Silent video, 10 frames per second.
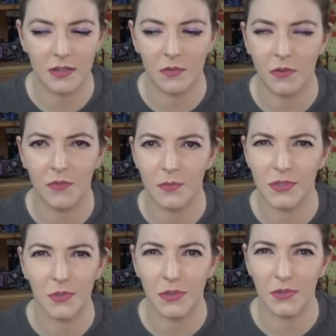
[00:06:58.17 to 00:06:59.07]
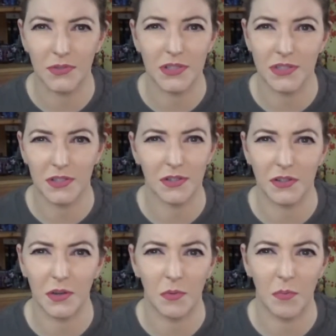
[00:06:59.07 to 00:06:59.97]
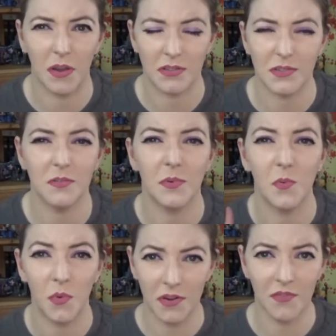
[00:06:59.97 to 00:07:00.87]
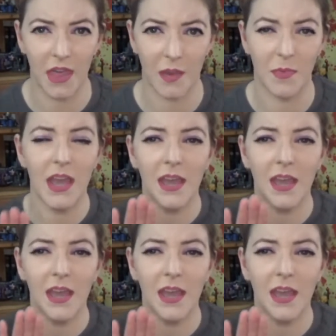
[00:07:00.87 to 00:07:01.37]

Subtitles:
I don't know if it was Tokyo Treats, Kuriko, or Boxu, but one of them